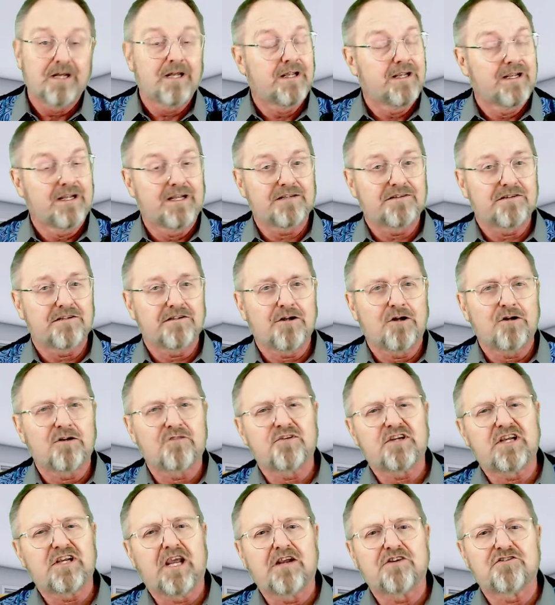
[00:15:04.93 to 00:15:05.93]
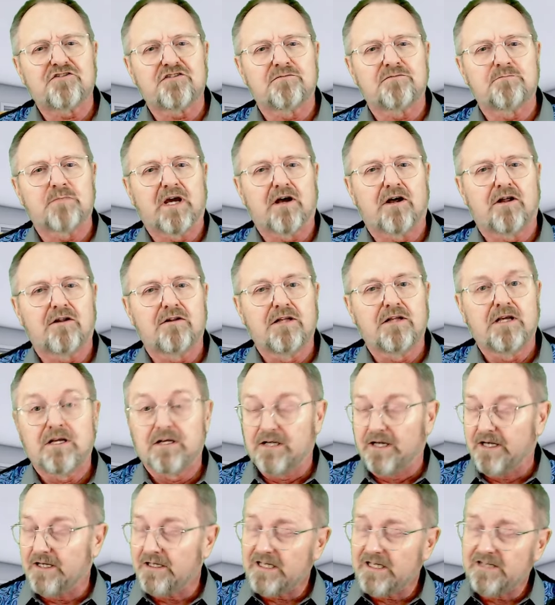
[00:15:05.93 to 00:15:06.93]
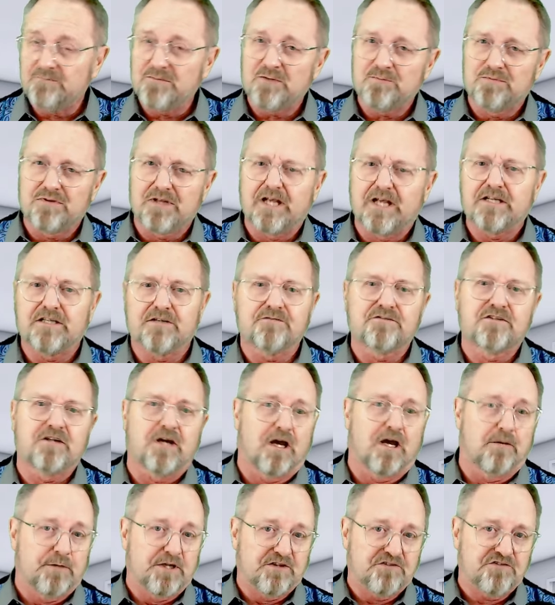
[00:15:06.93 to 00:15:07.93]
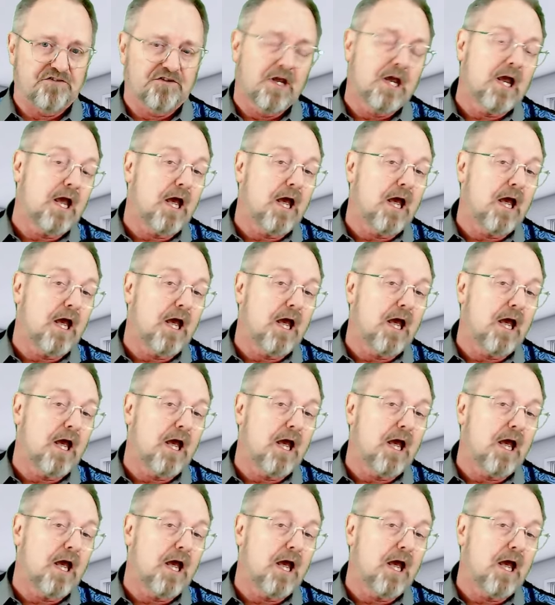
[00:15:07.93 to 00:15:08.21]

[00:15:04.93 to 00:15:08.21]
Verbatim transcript: hit the notification bell, and leave me plenty of comments.